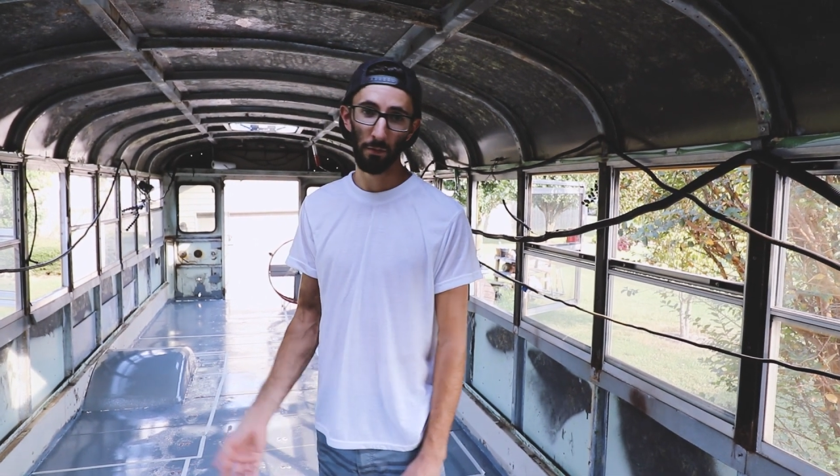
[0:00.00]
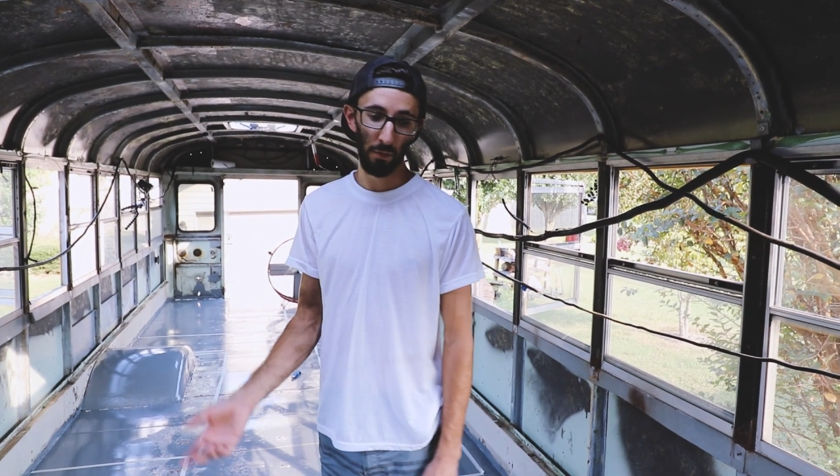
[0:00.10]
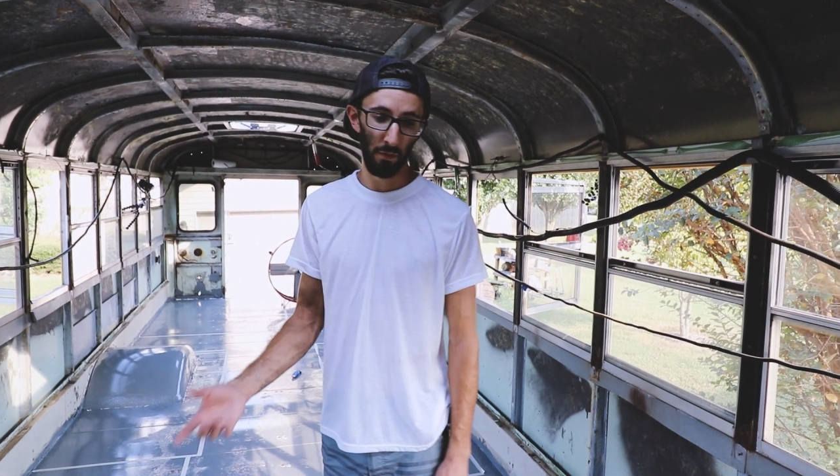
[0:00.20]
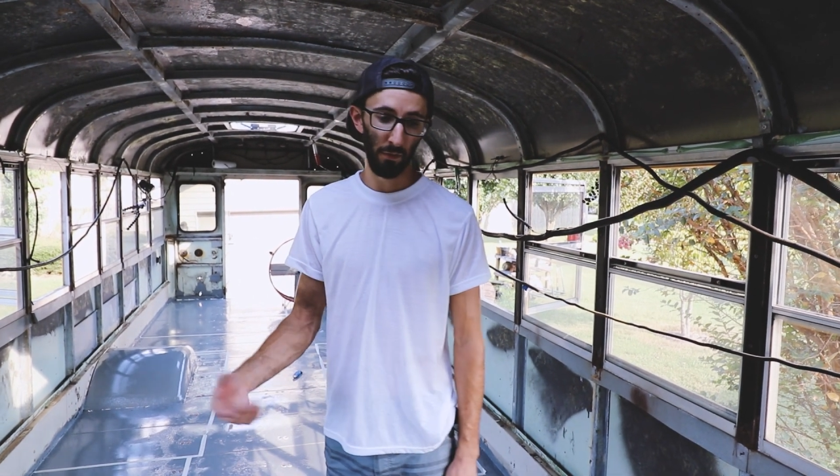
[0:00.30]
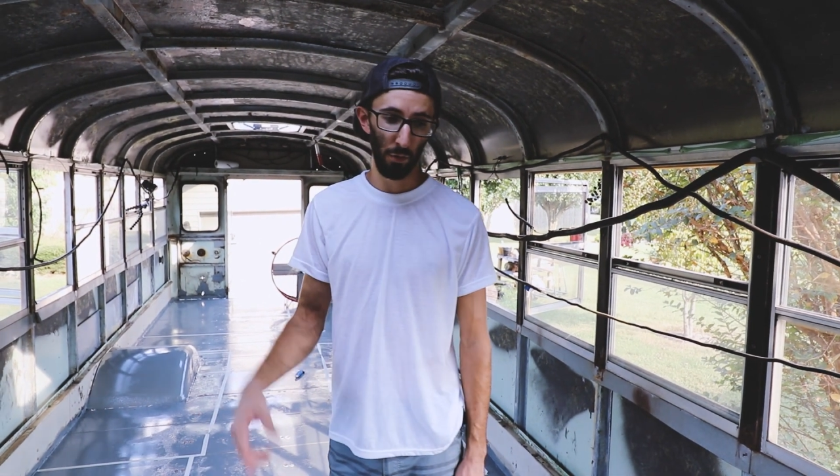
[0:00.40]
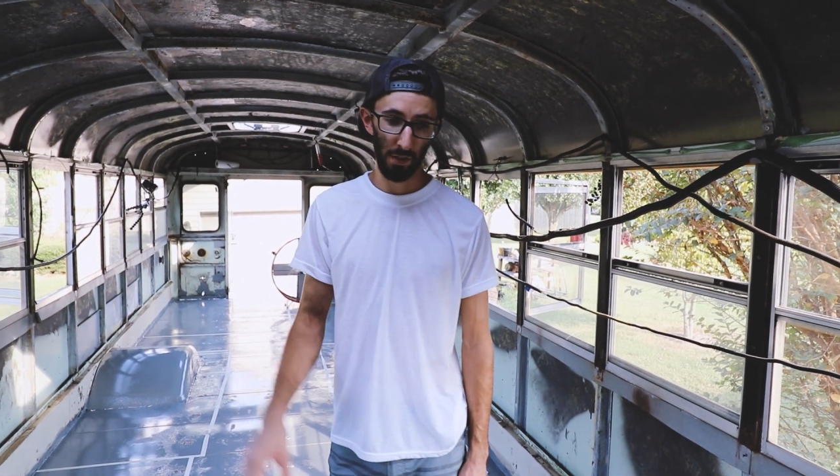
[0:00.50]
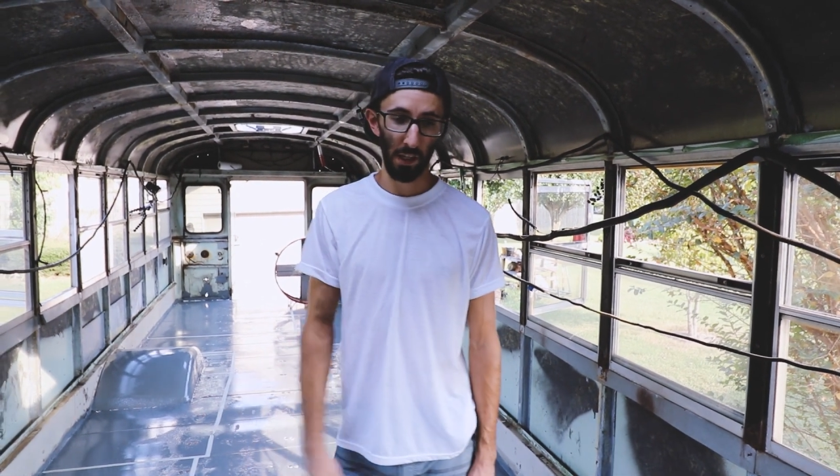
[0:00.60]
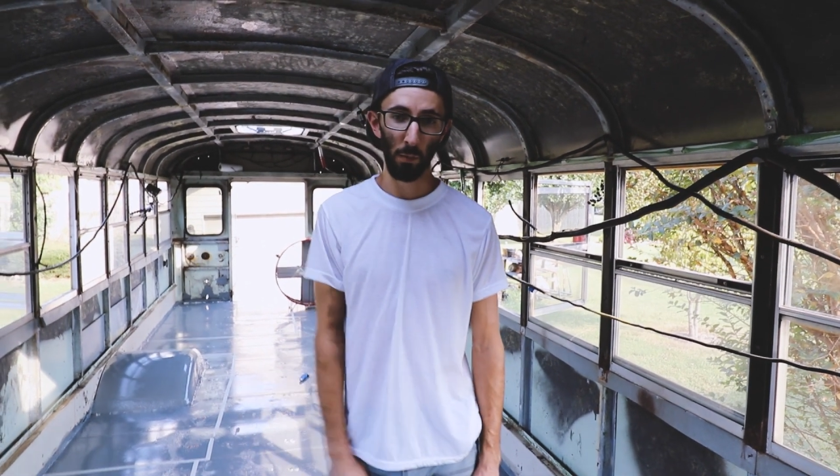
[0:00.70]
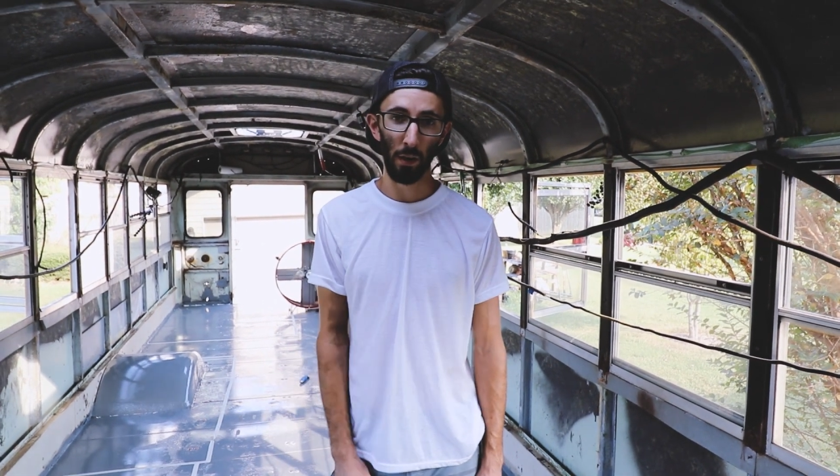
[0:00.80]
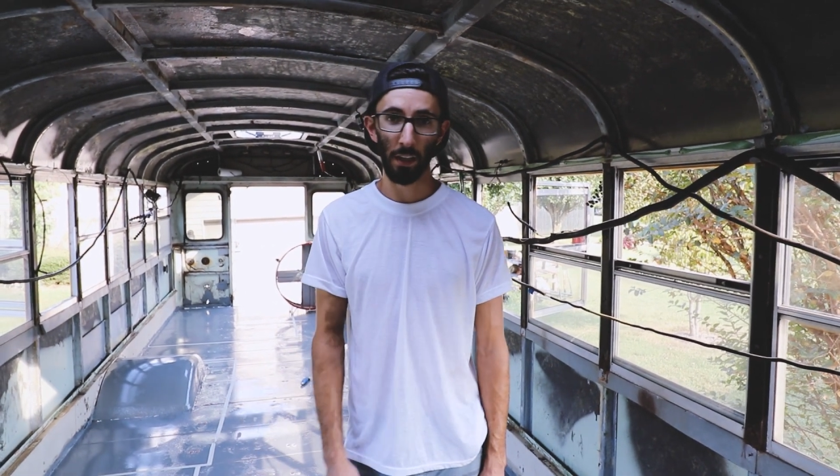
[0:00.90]
the floors
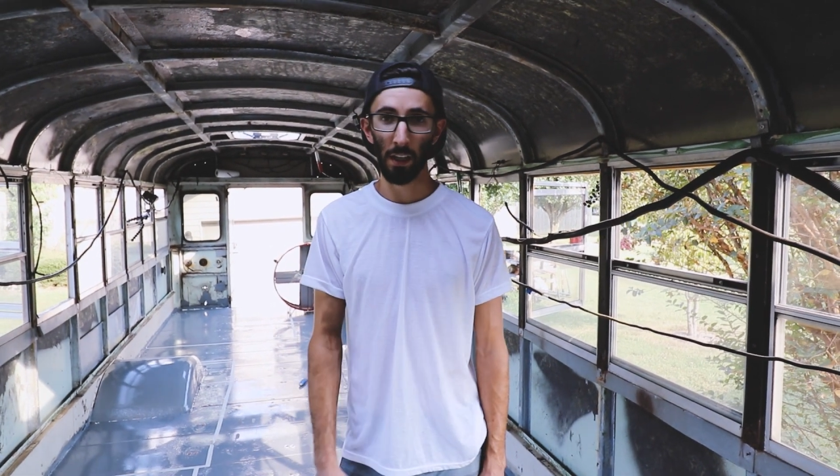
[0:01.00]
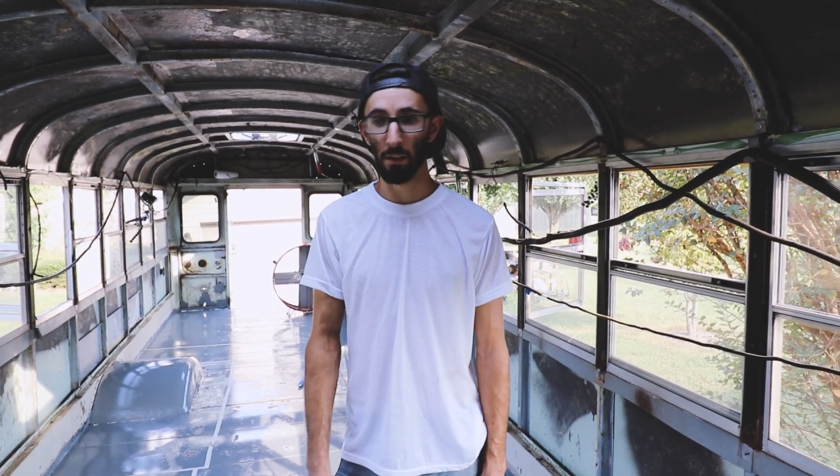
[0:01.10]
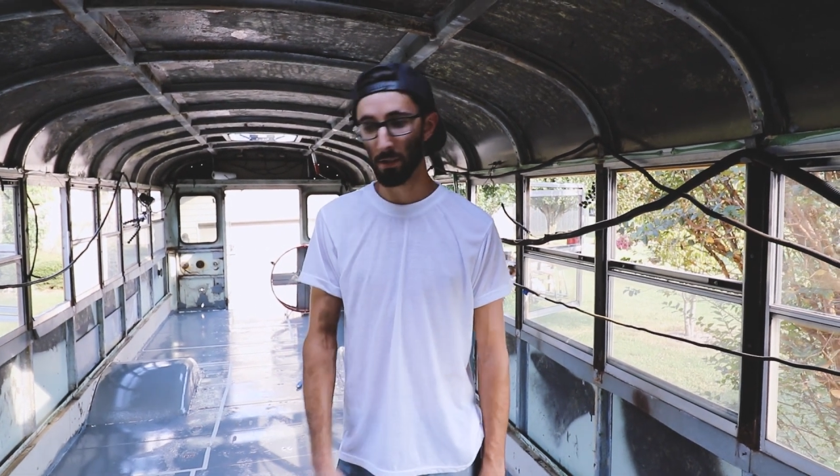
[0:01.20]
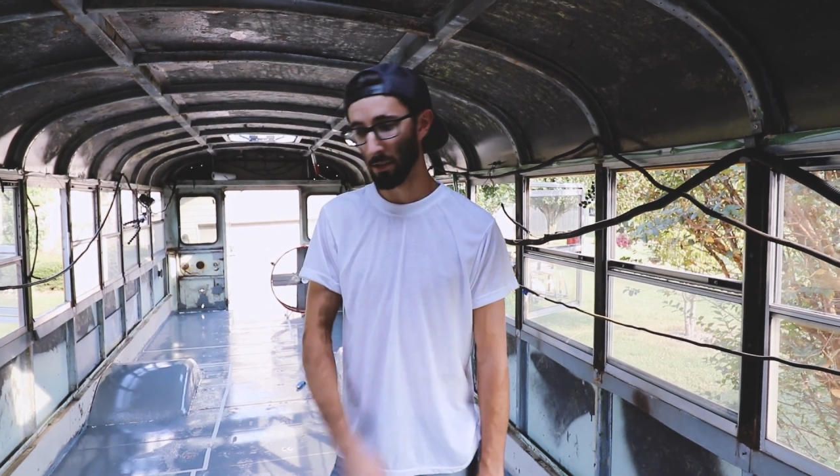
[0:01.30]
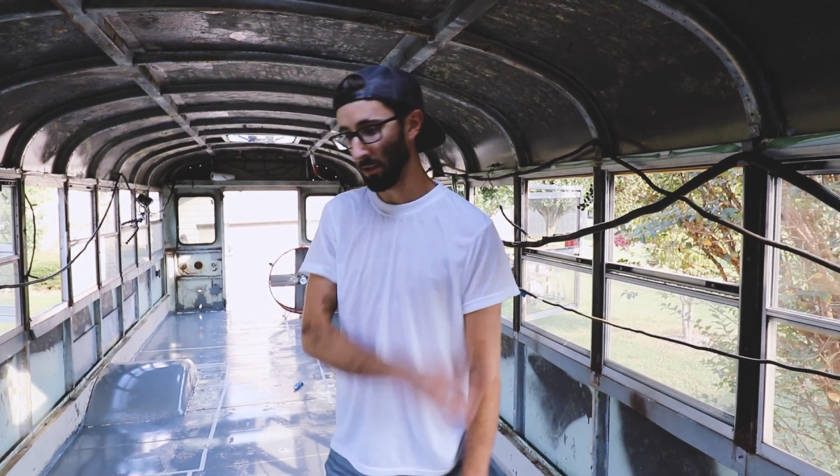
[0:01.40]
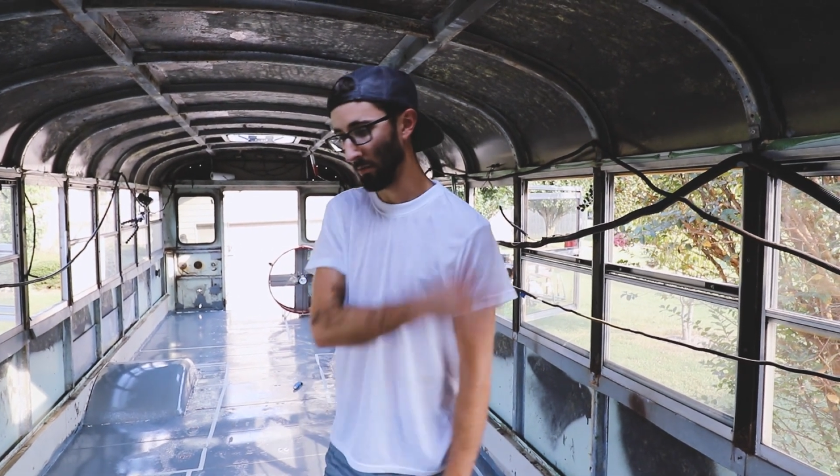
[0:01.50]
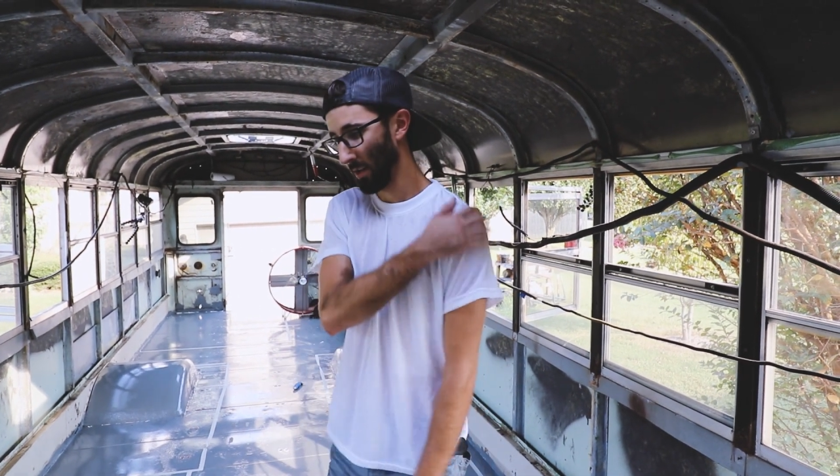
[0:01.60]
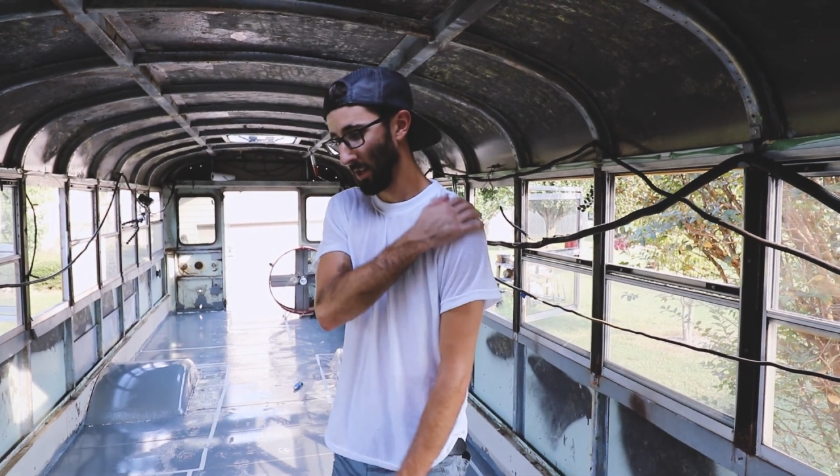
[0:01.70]
getting wet later, so